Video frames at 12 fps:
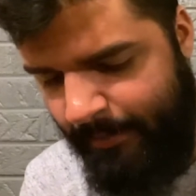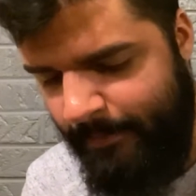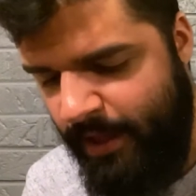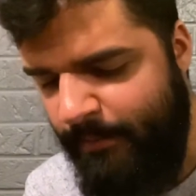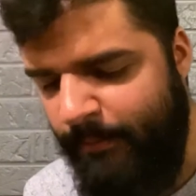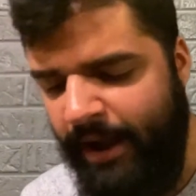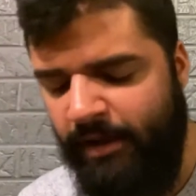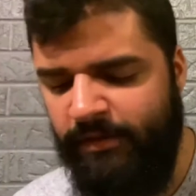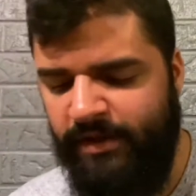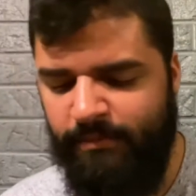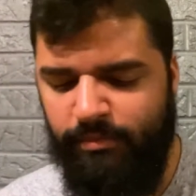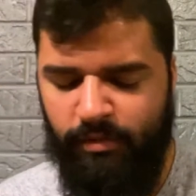My only
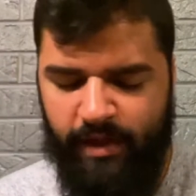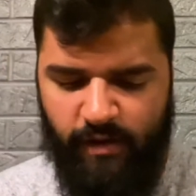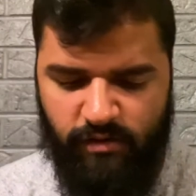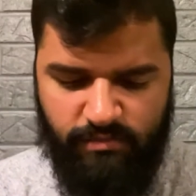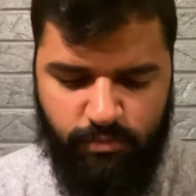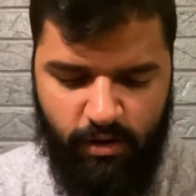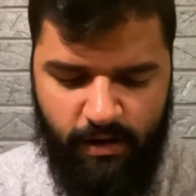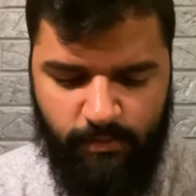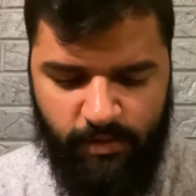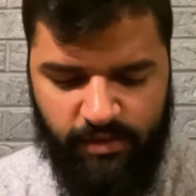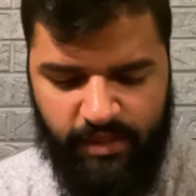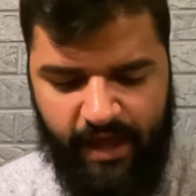complaint is
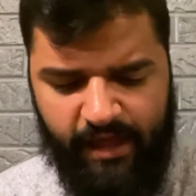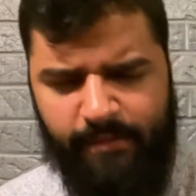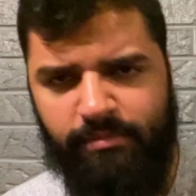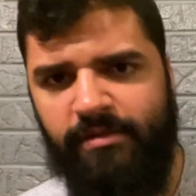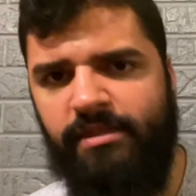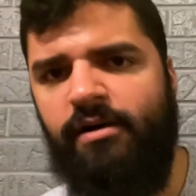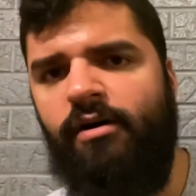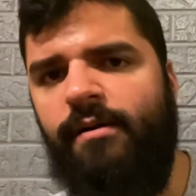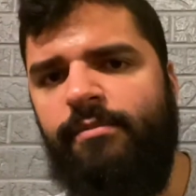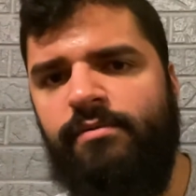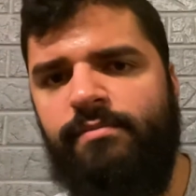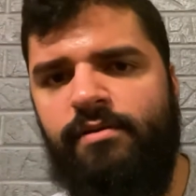probably that I believe the
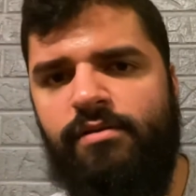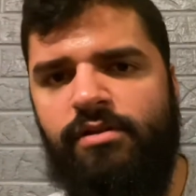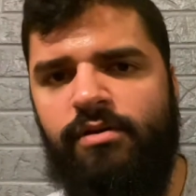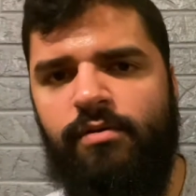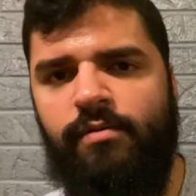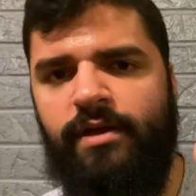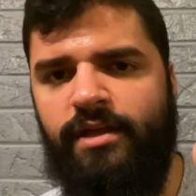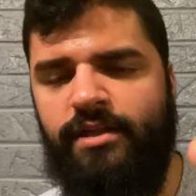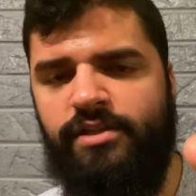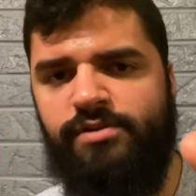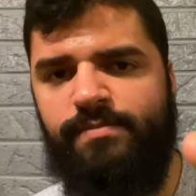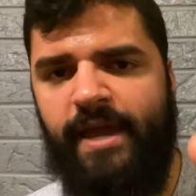Armored Mewtwo
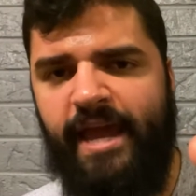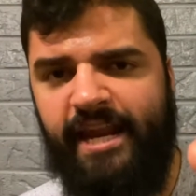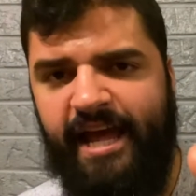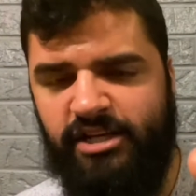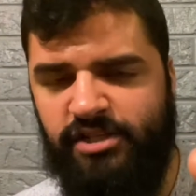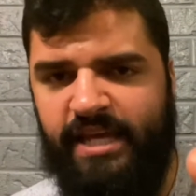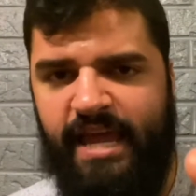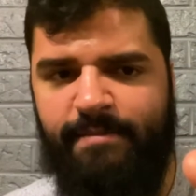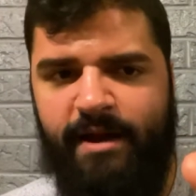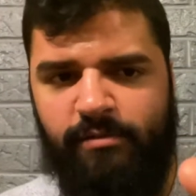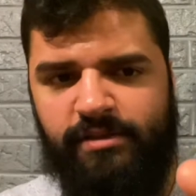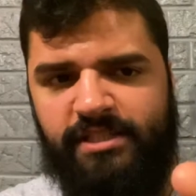in Japan actually came
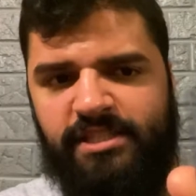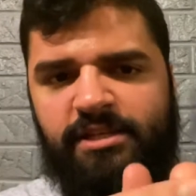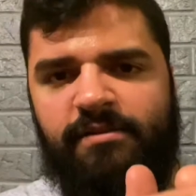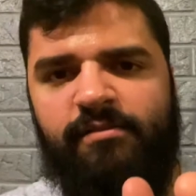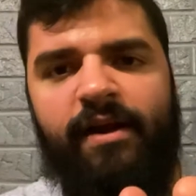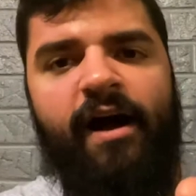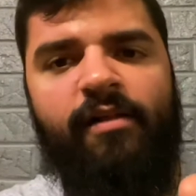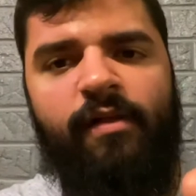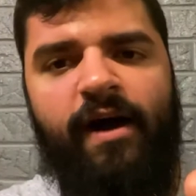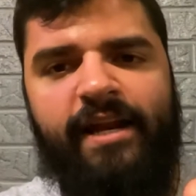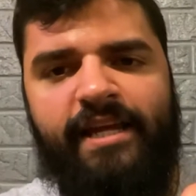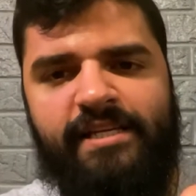out with silver
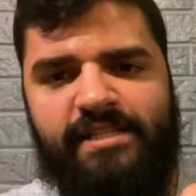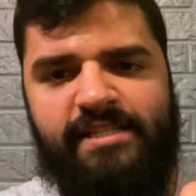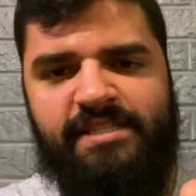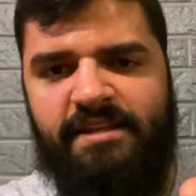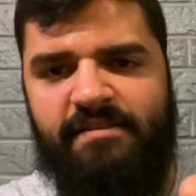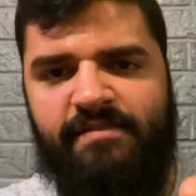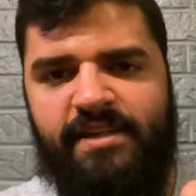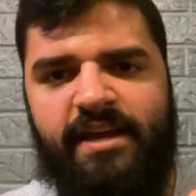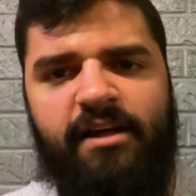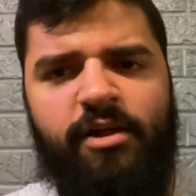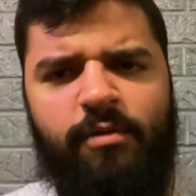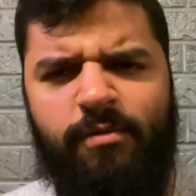outlinings instead of the
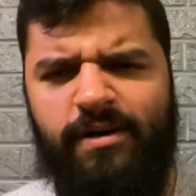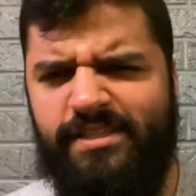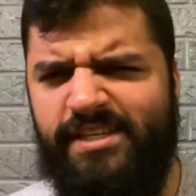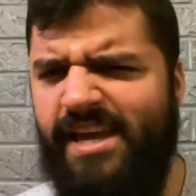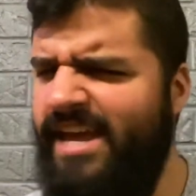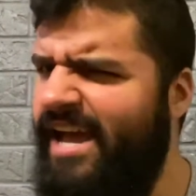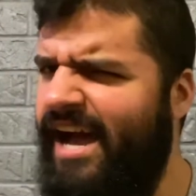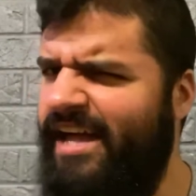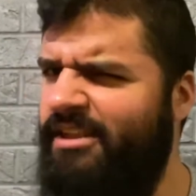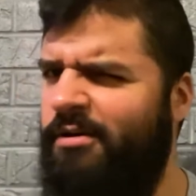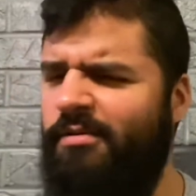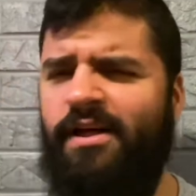yellow ones. I
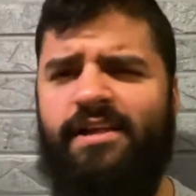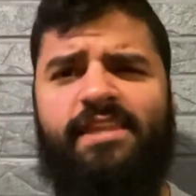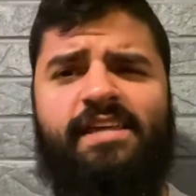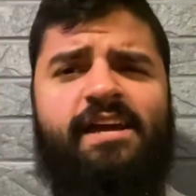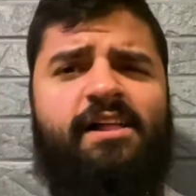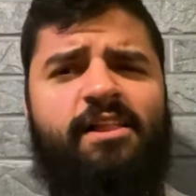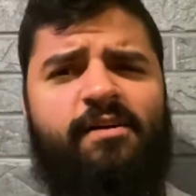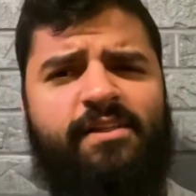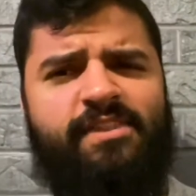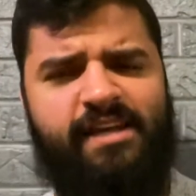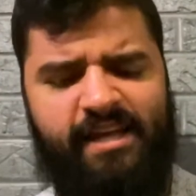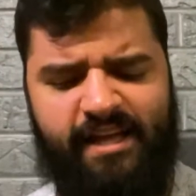don't like the yellow. I
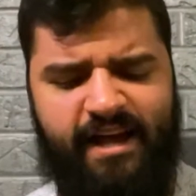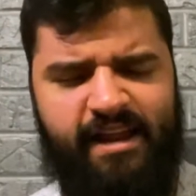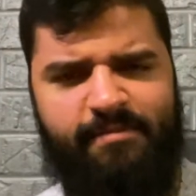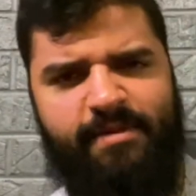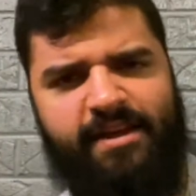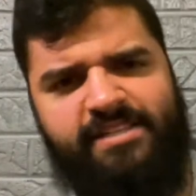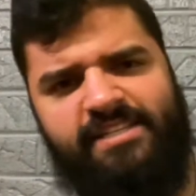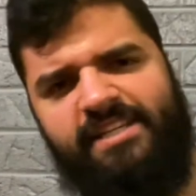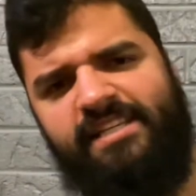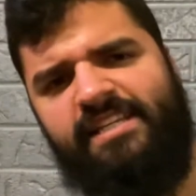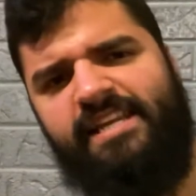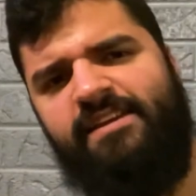think it kind of makes
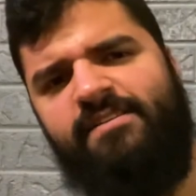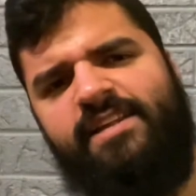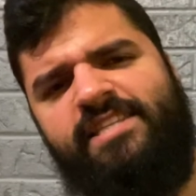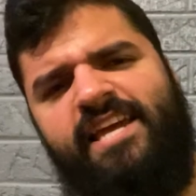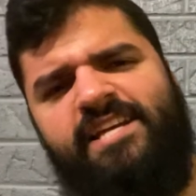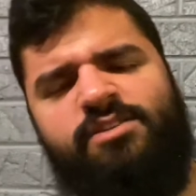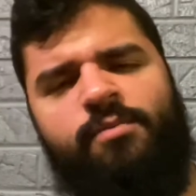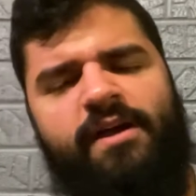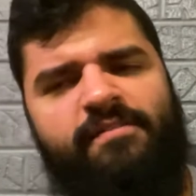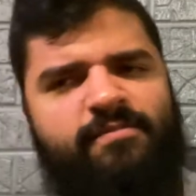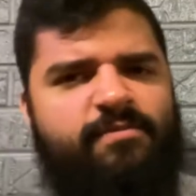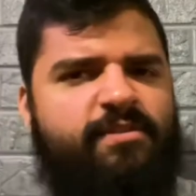it, you know, it takes away
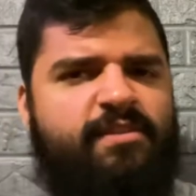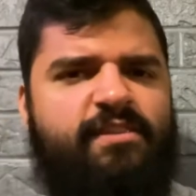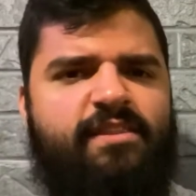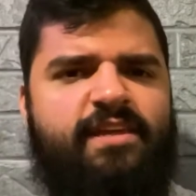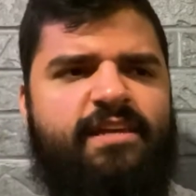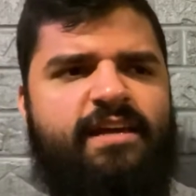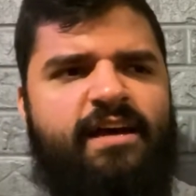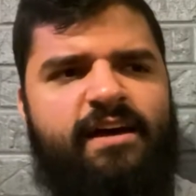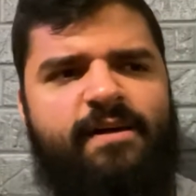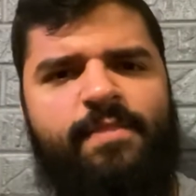from the